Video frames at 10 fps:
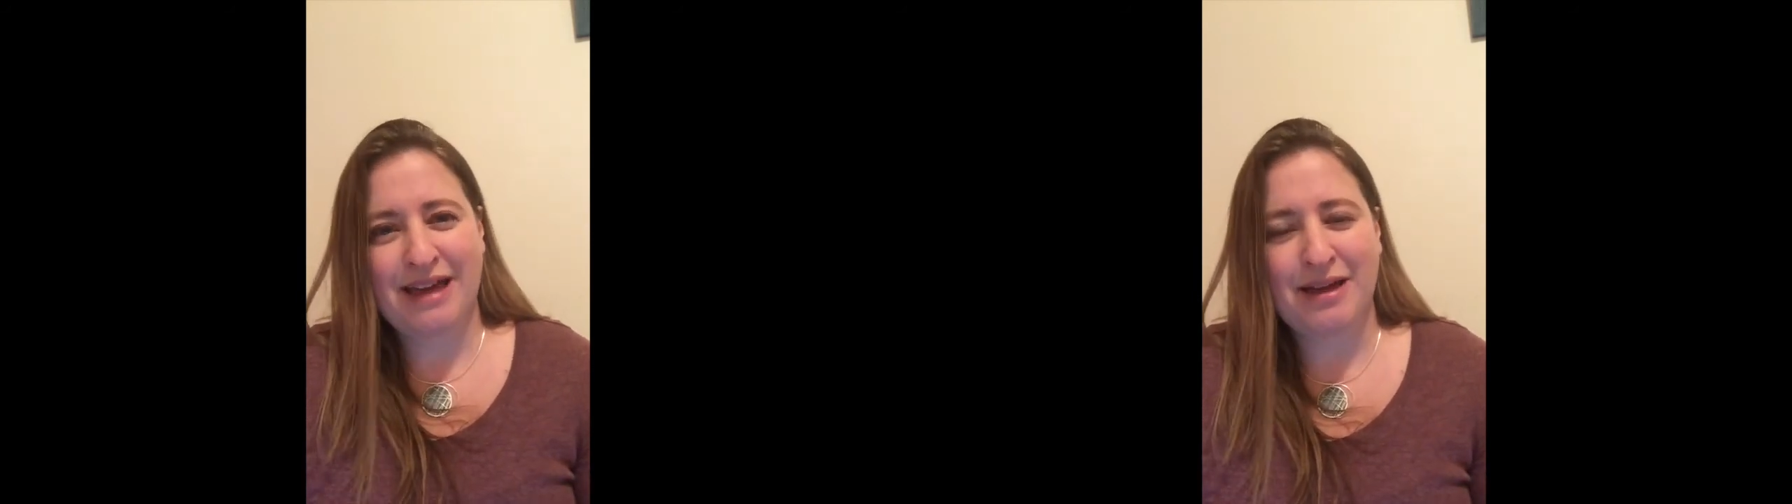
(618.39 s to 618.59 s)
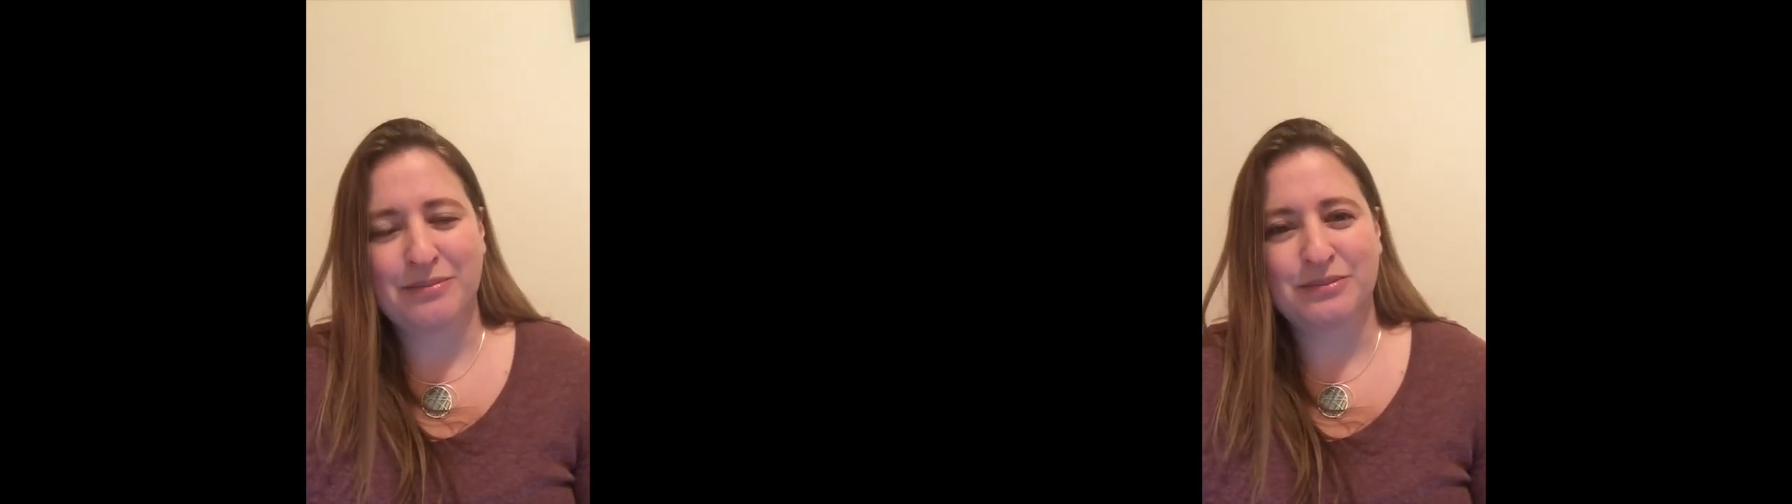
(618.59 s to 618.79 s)

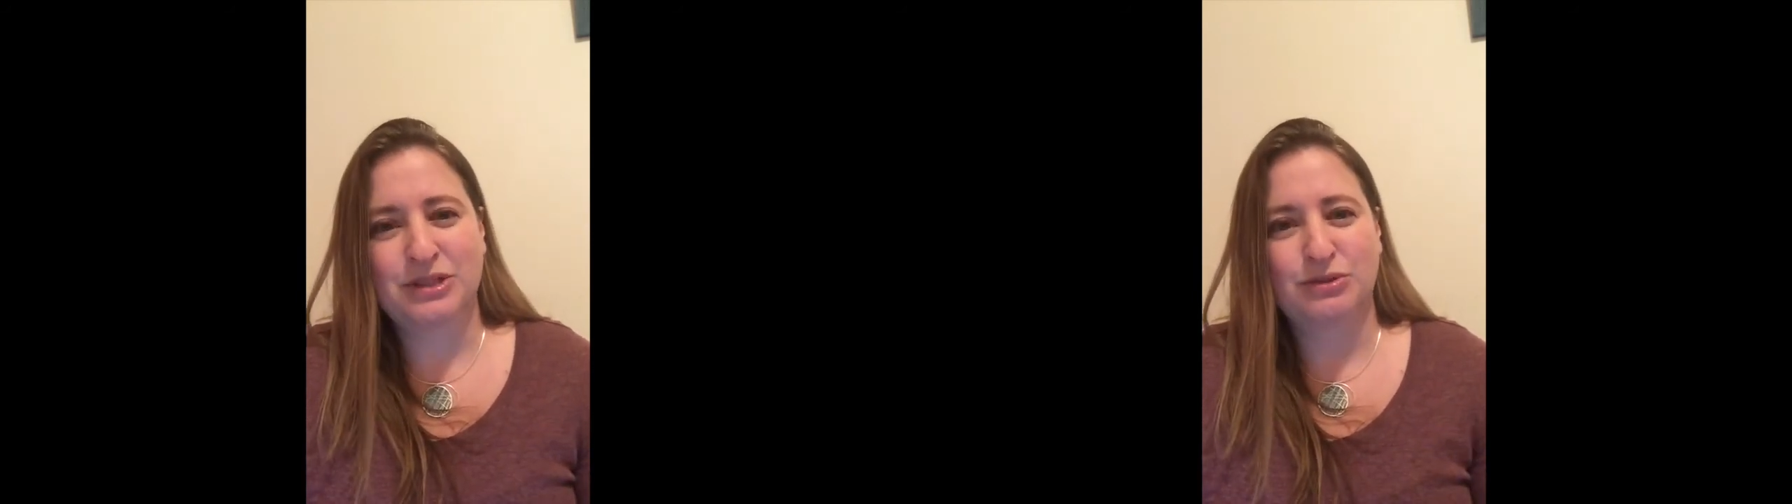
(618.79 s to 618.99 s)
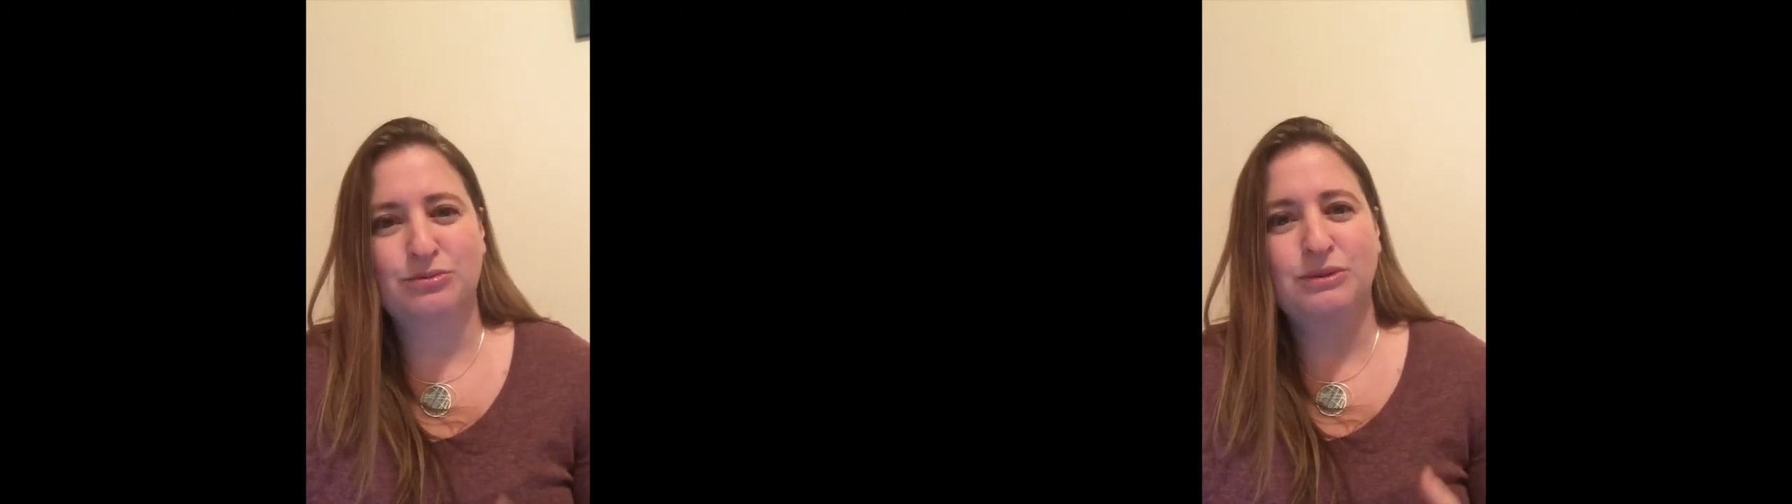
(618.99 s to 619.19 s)
them
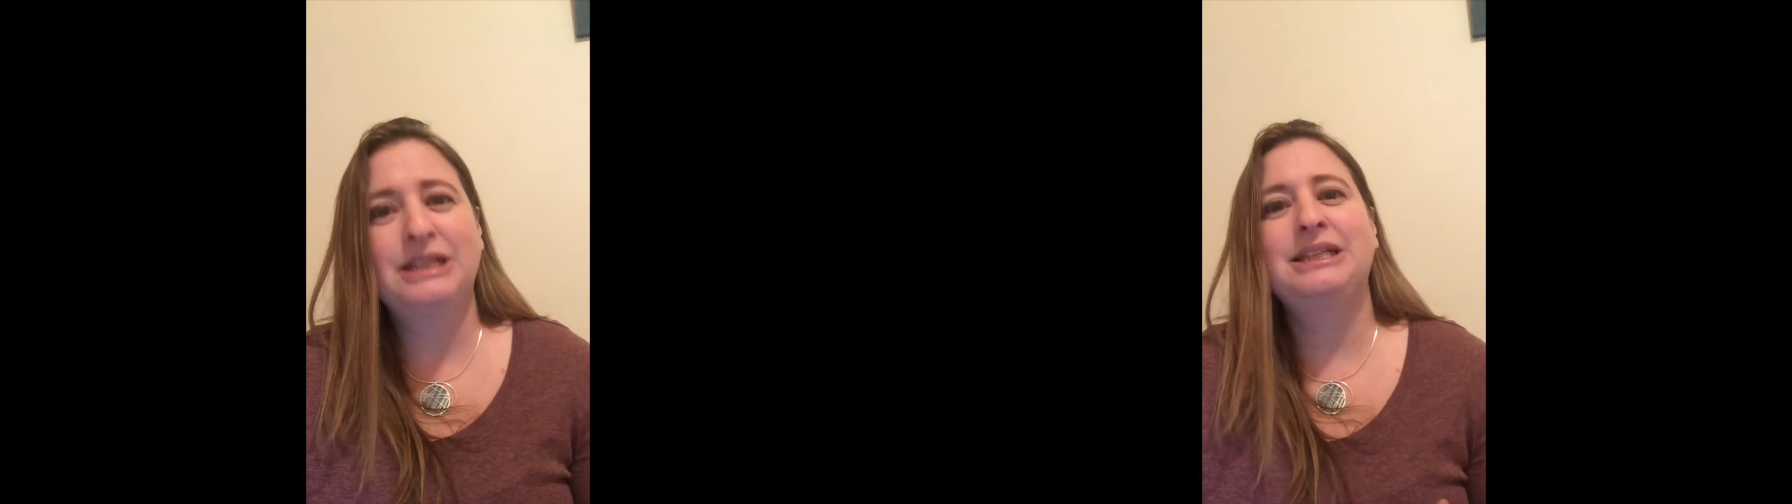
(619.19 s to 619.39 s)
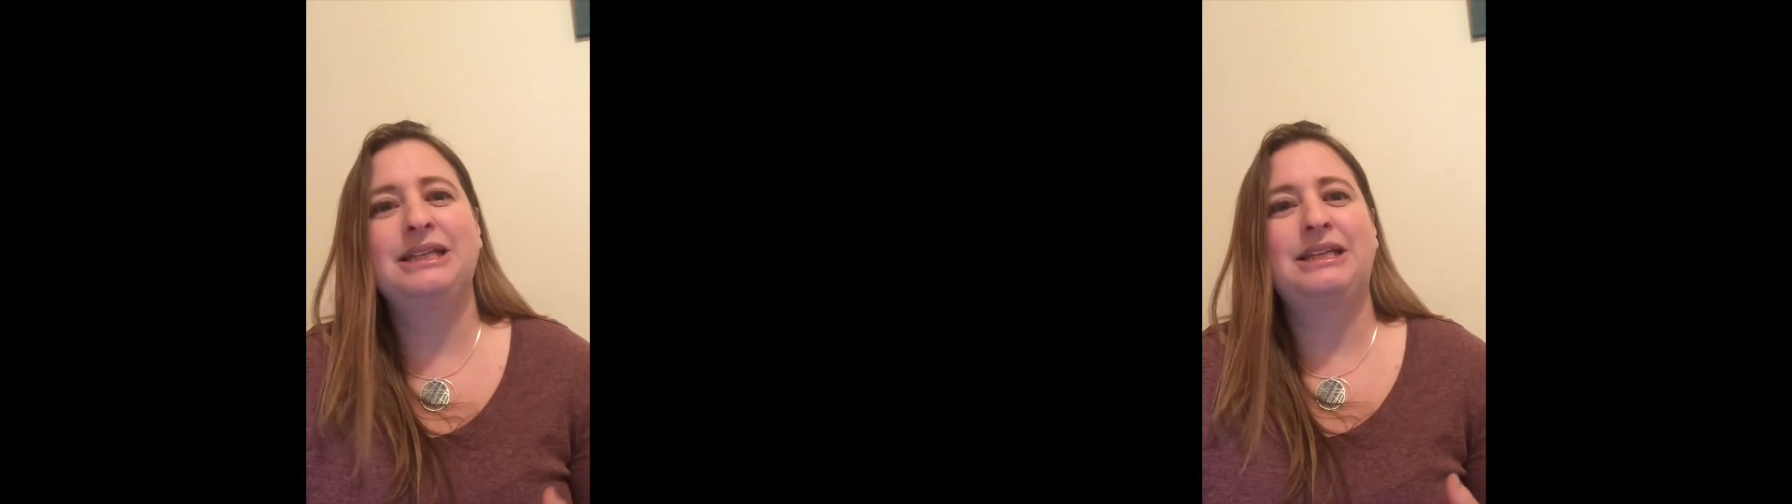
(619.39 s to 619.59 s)
to
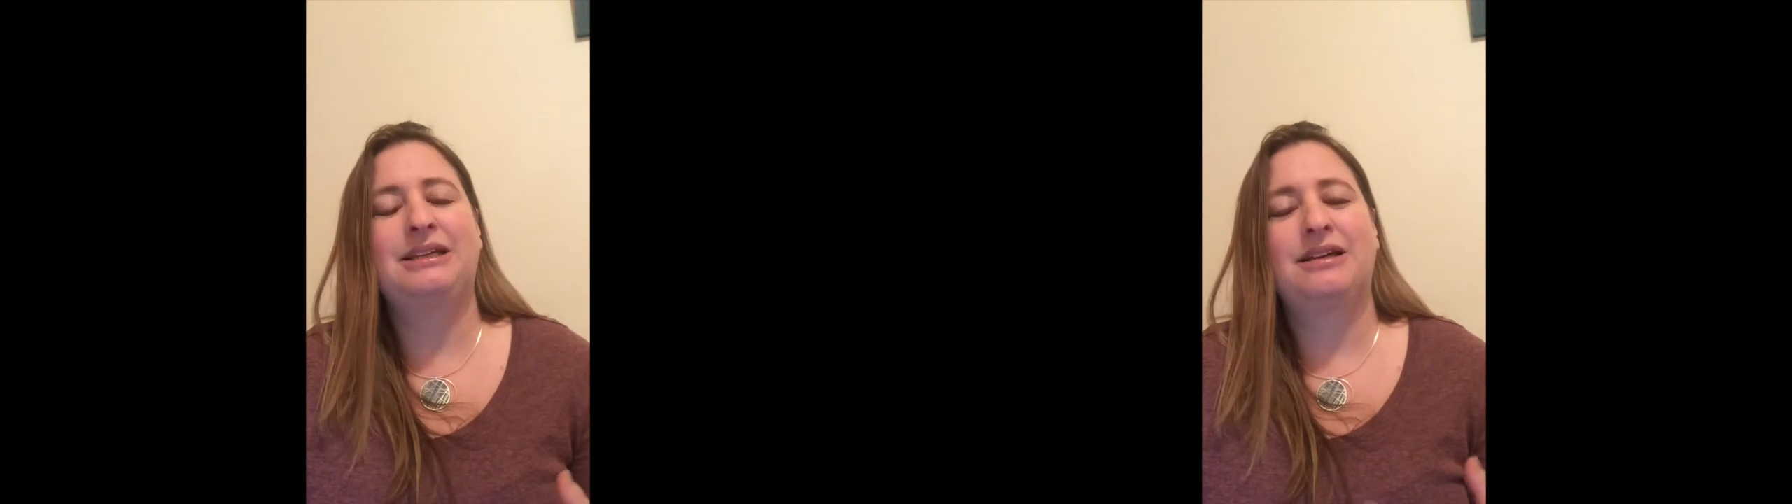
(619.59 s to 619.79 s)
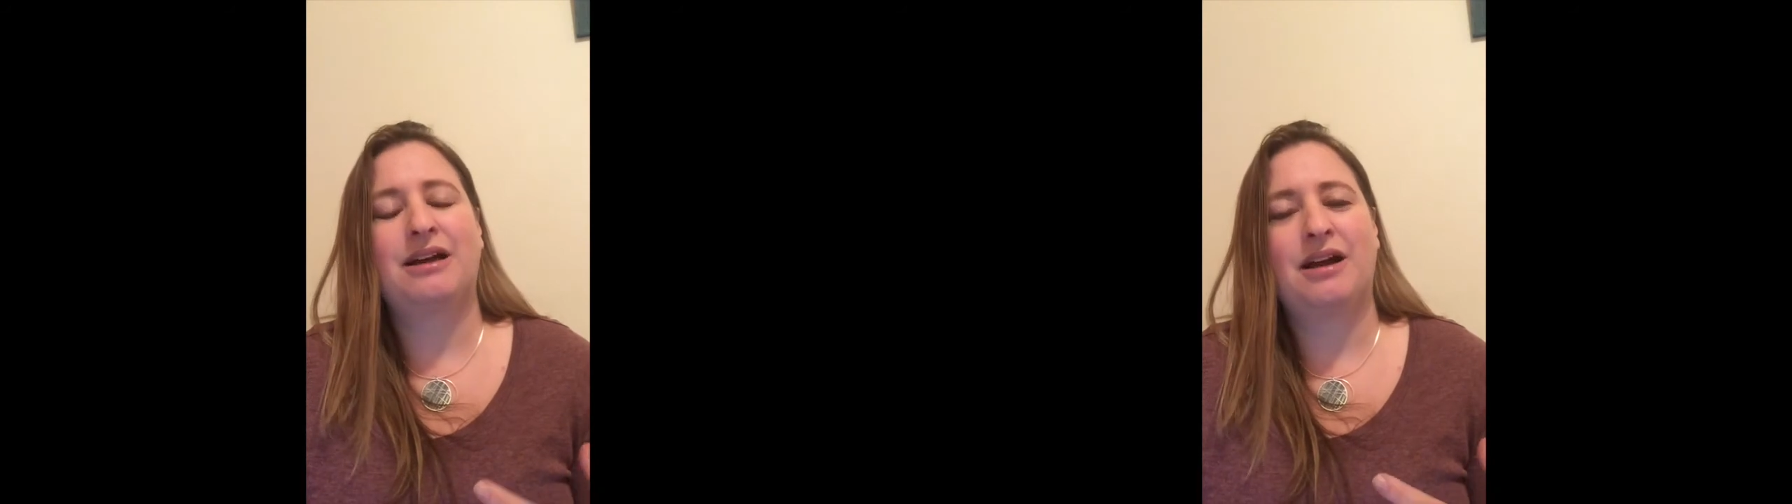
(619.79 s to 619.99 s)
really